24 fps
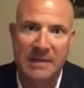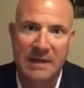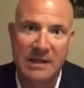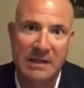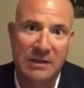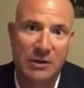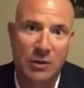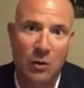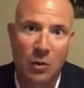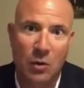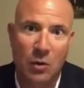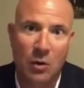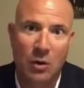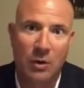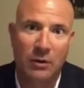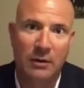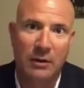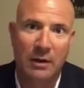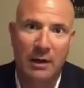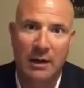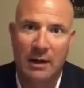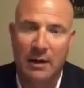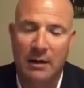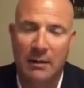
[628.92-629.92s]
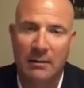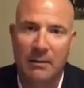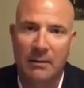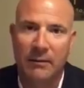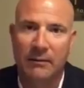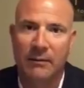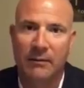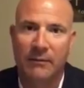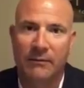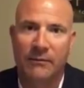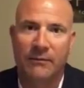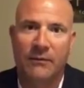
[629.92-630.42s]
in gold.
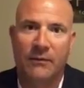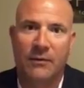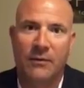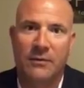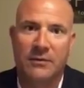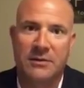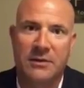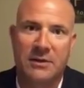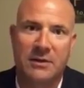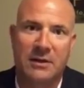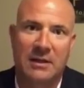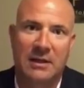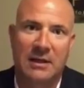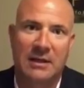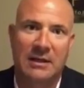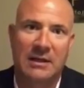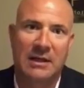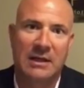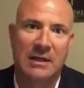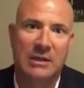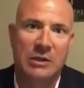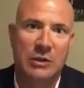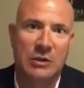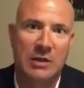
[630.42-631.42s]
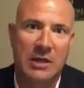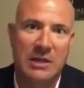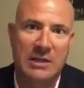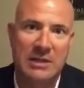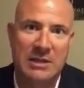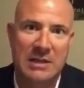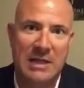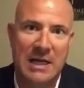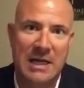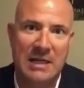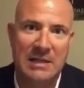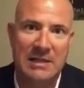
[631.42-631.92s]
The first in the United
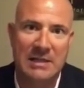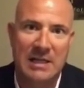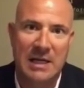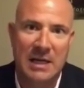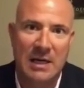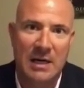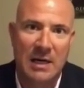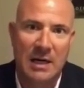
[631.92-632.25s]
States.